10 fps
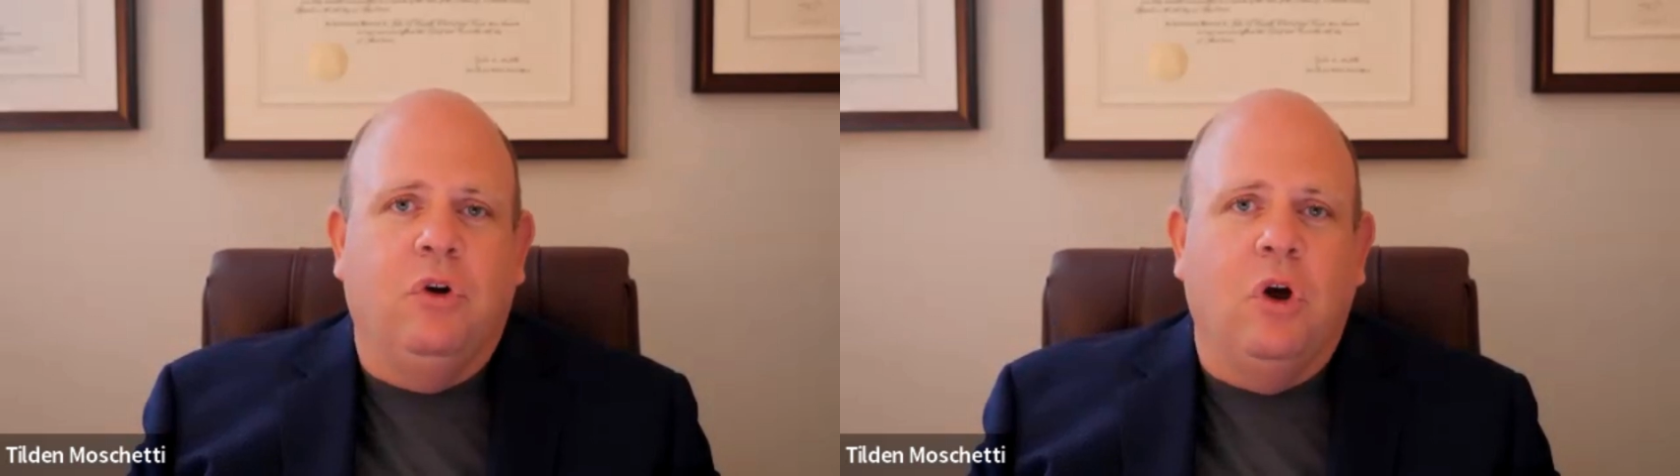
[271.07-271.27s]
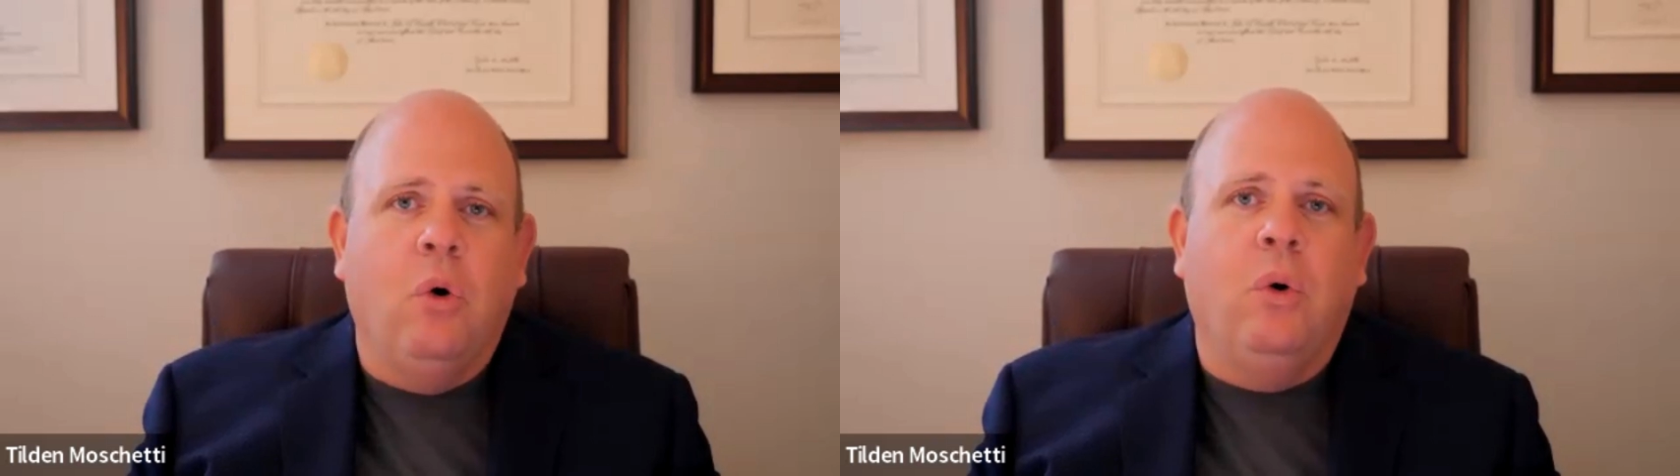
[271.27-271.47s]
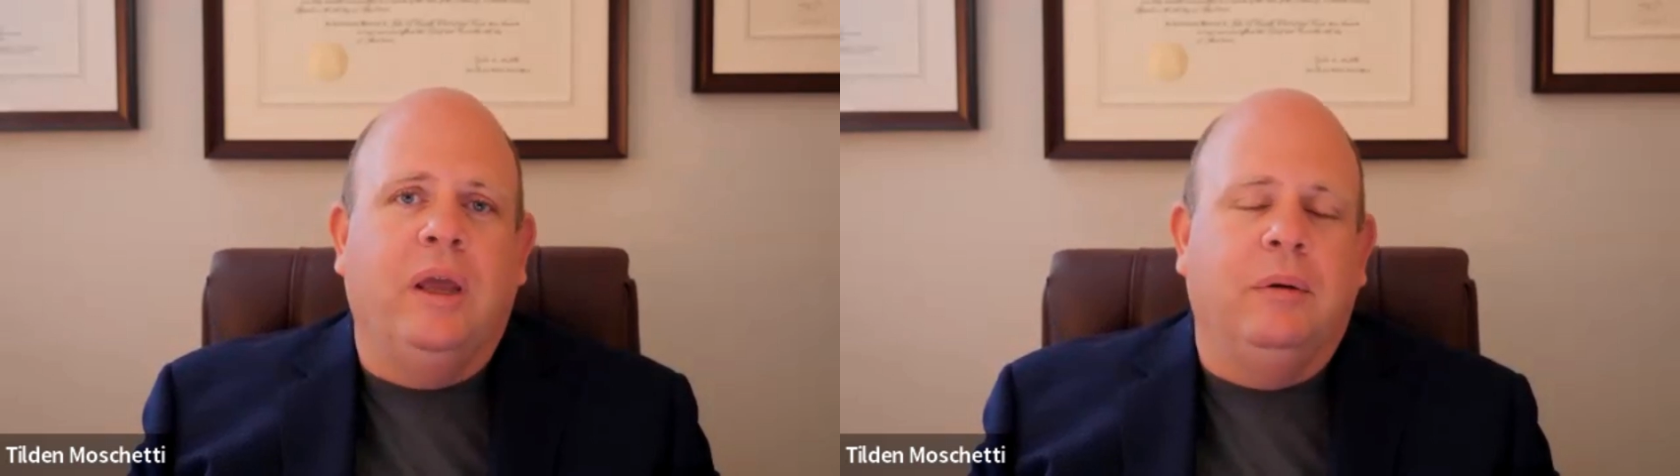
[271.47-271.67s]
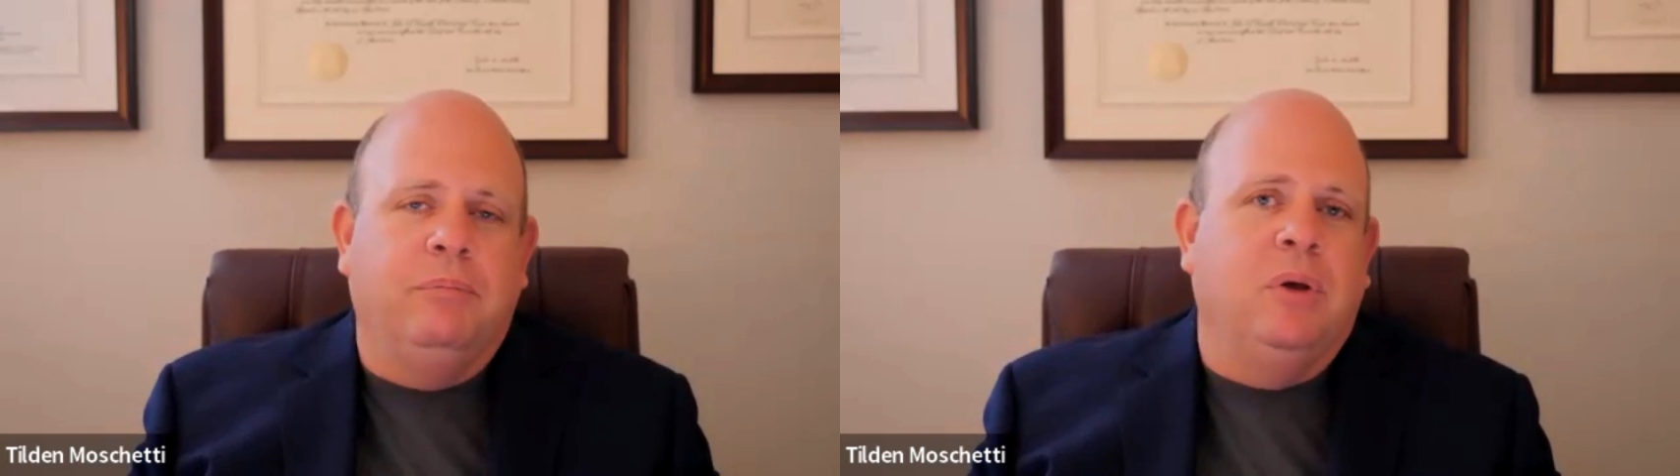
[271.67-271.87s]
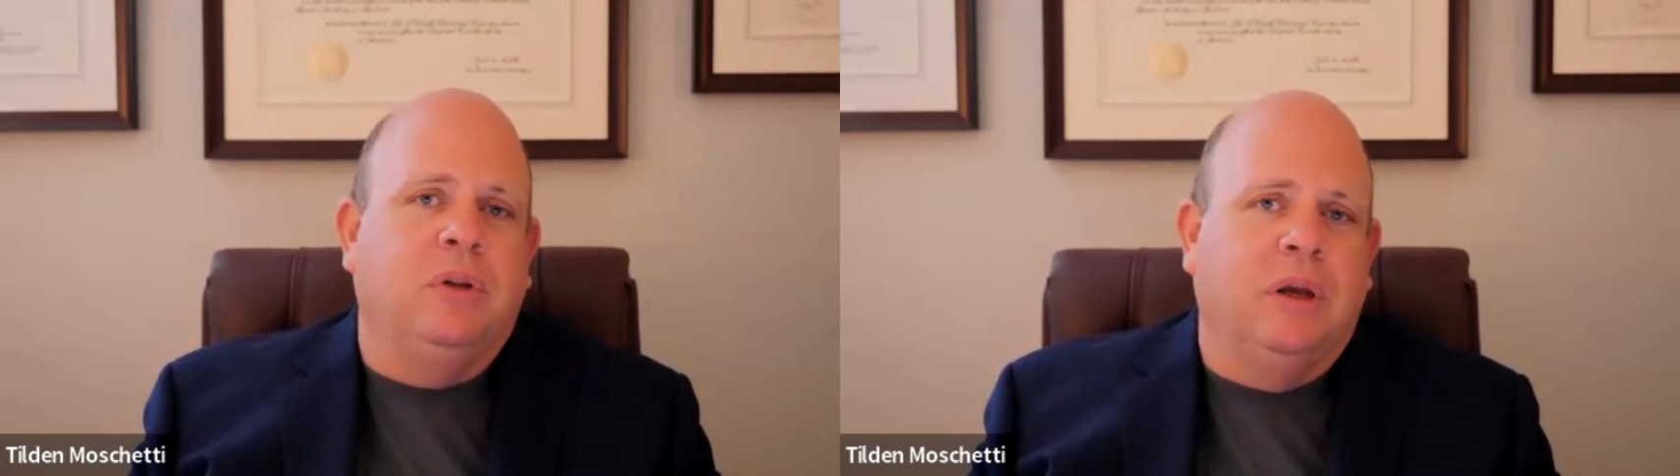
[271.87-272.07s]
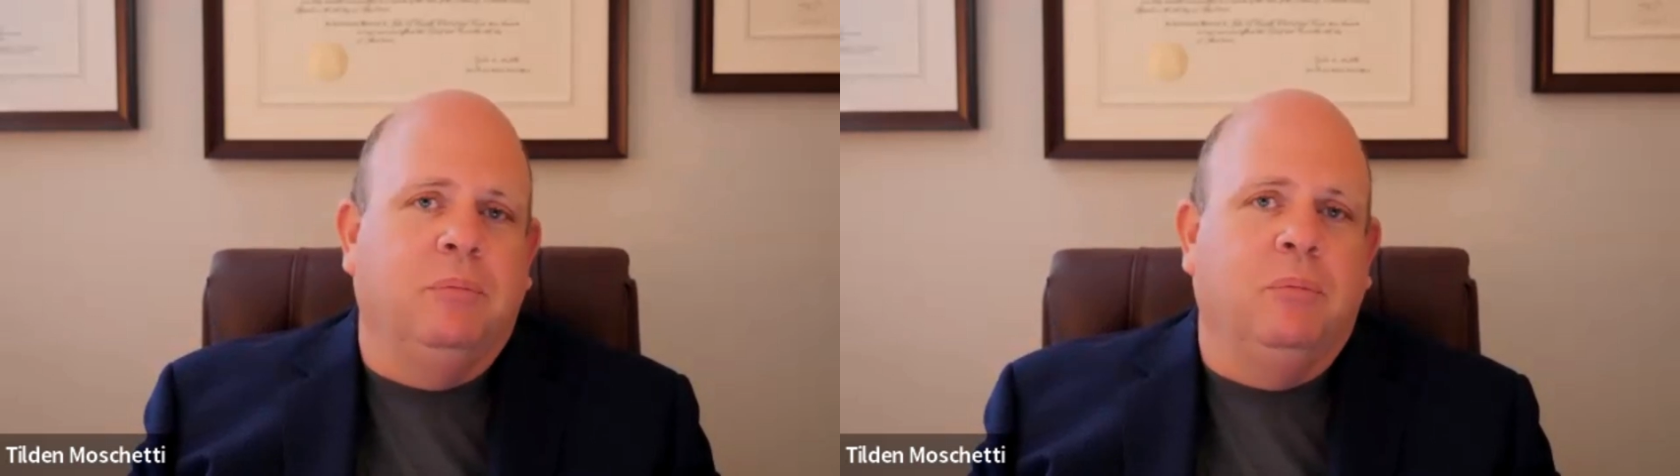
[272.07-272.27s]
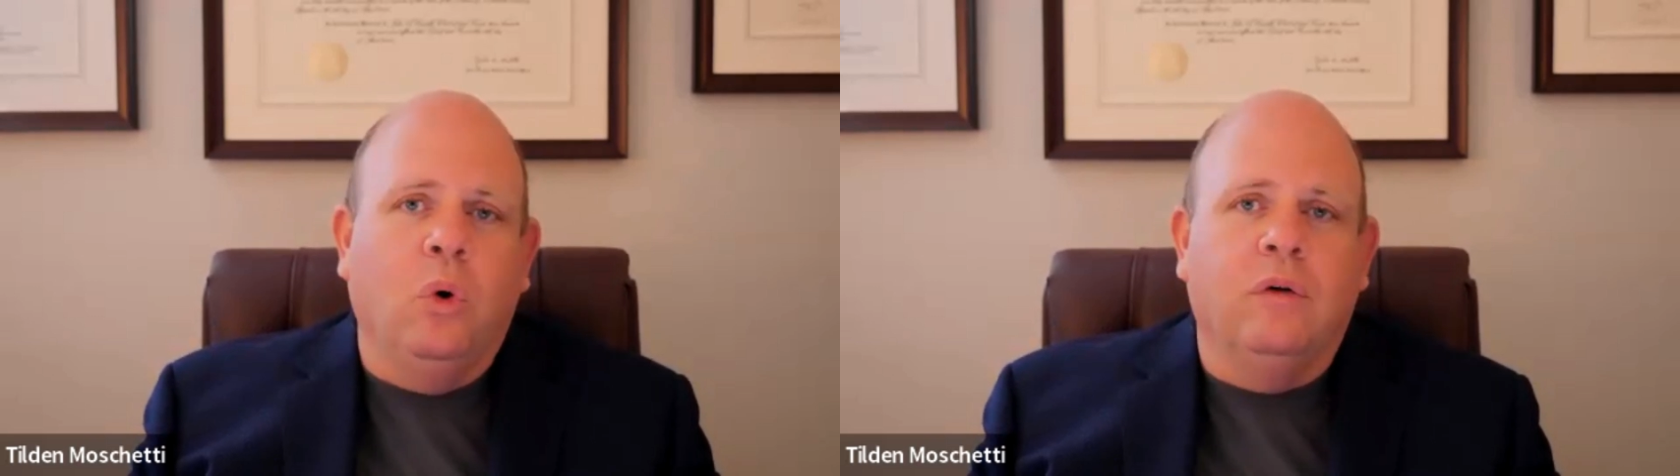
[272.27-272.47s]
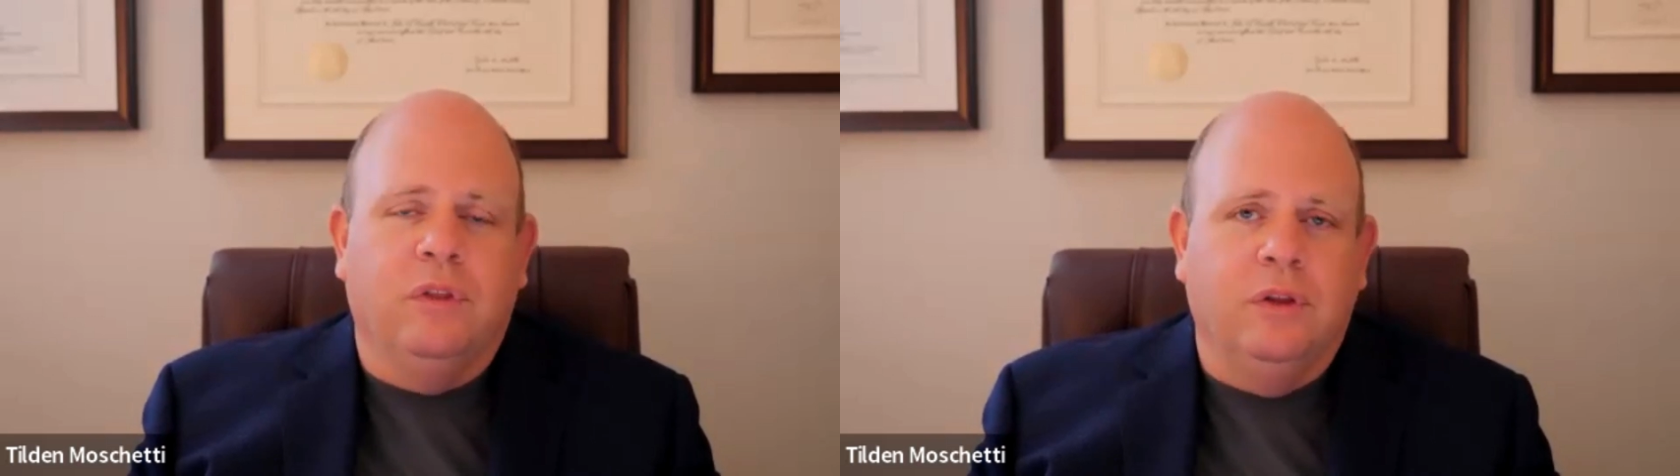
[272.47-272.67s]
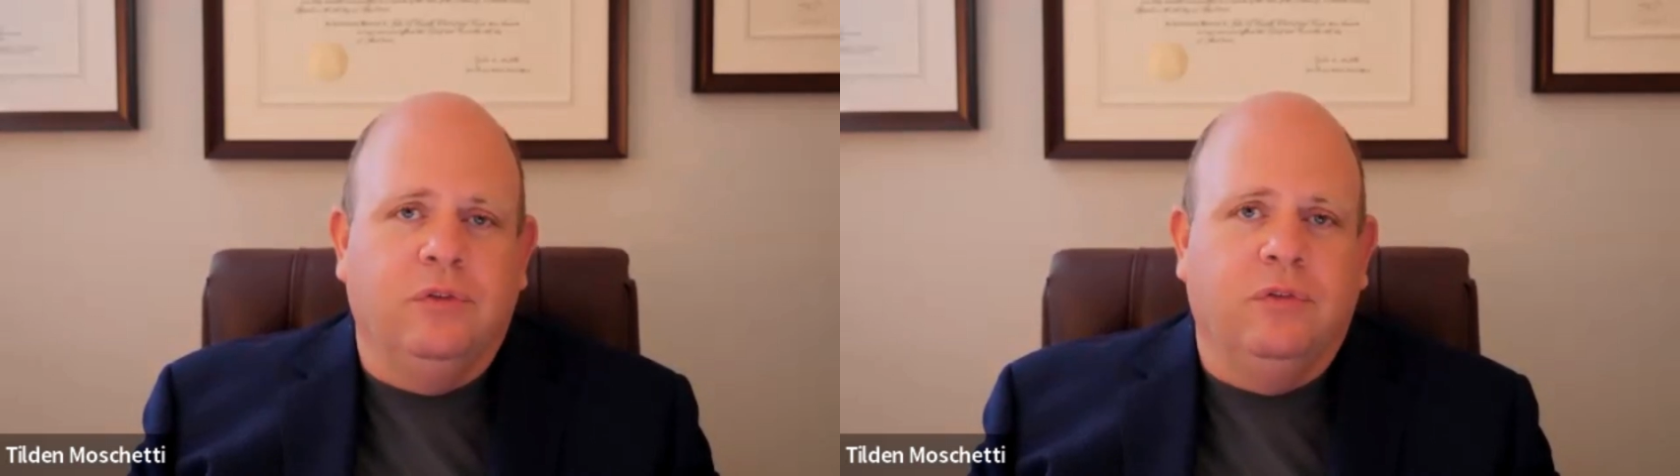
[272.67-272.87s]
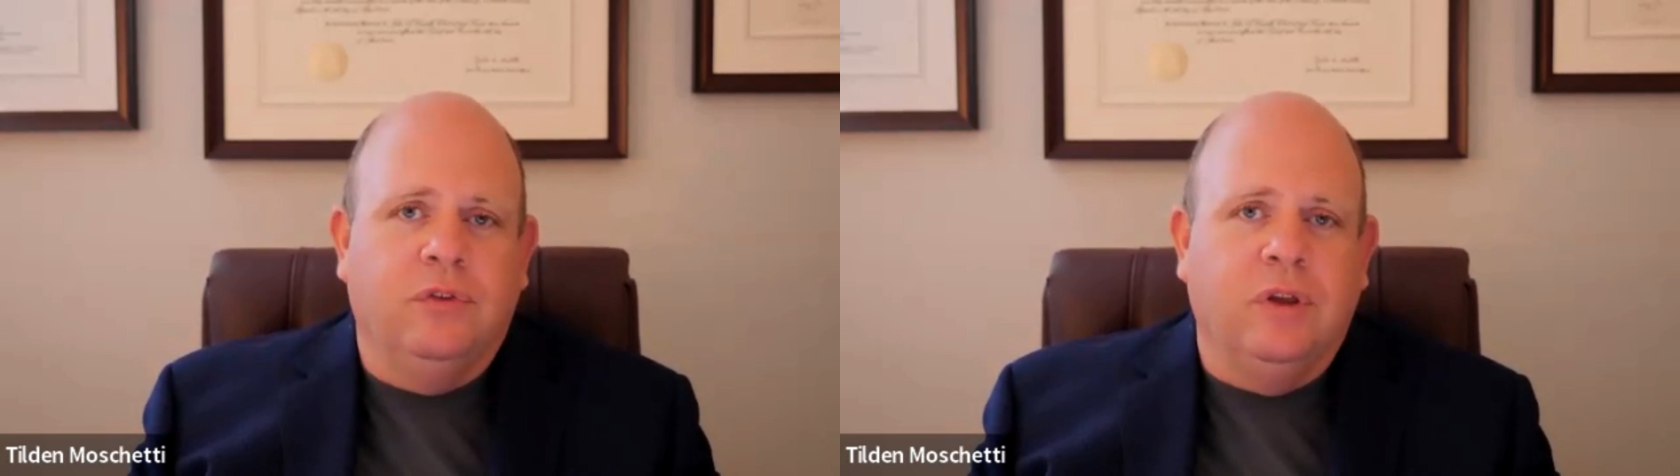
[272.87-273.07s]
going and building more of
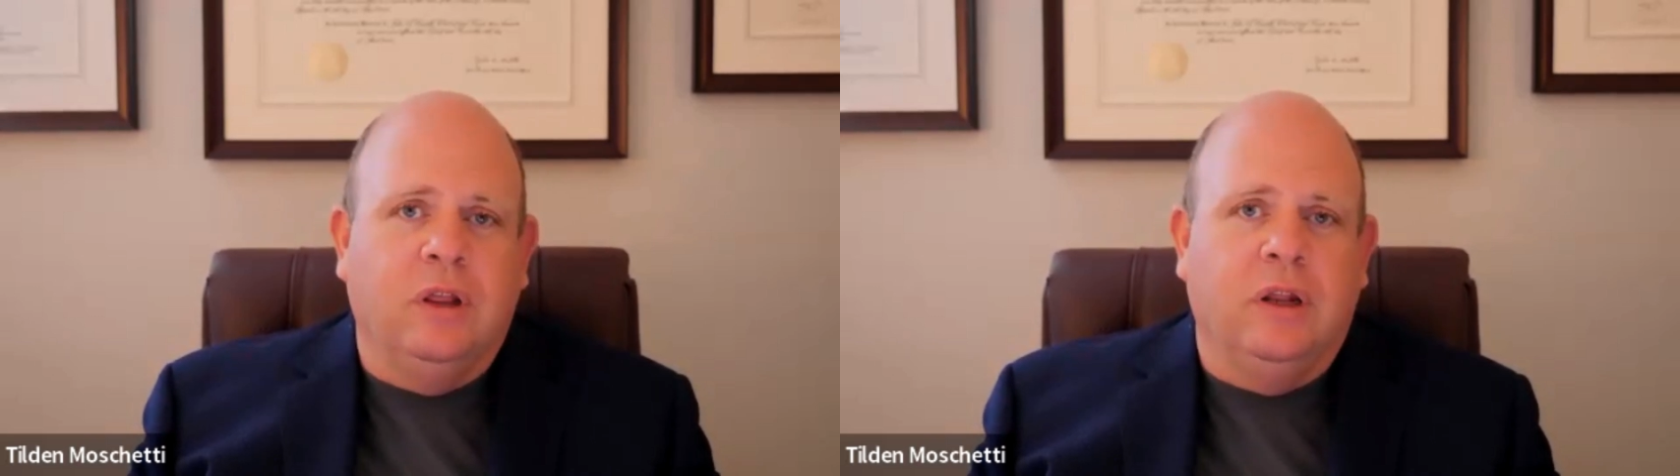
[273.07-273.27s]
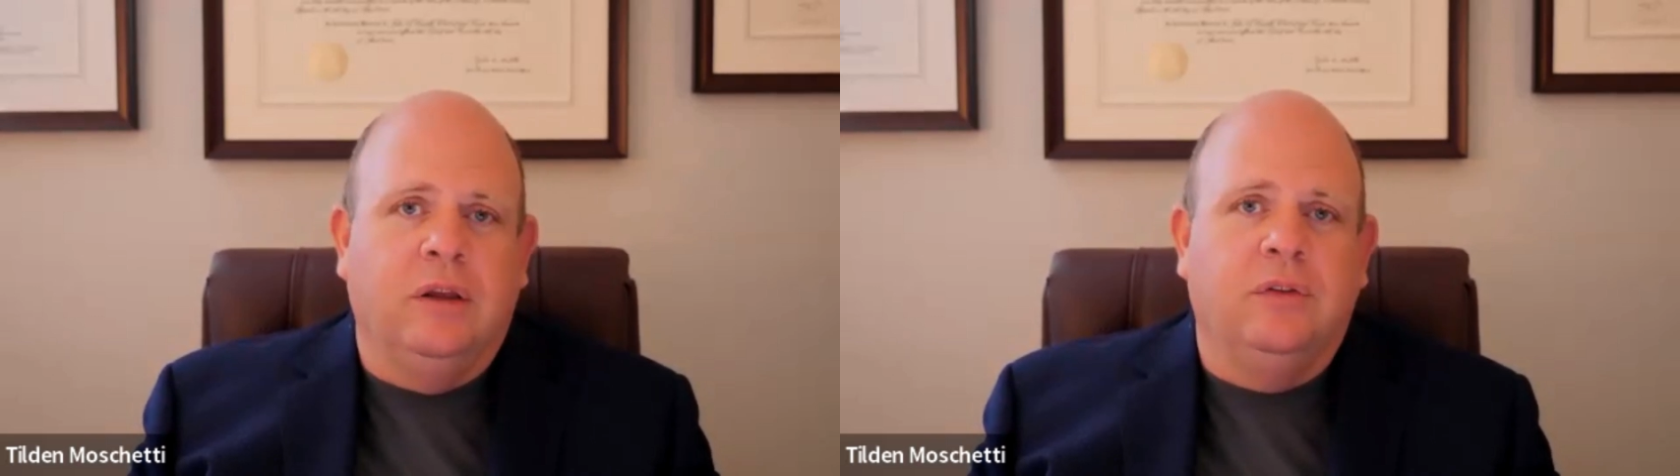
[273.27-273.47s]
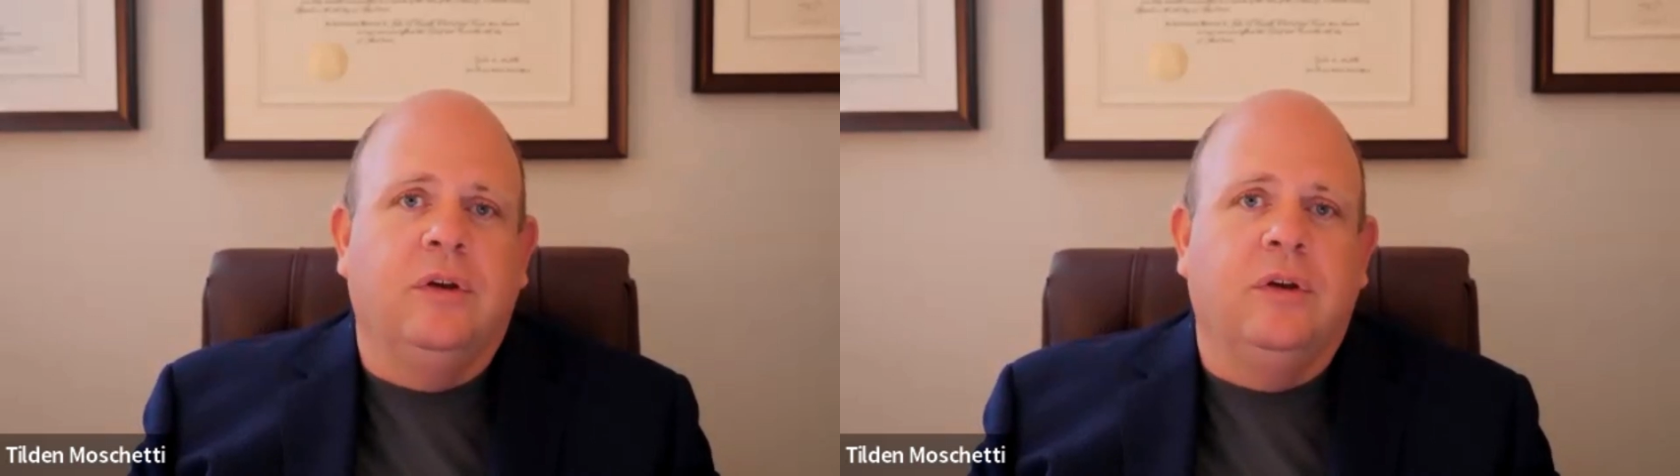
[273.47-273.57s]
these facilities.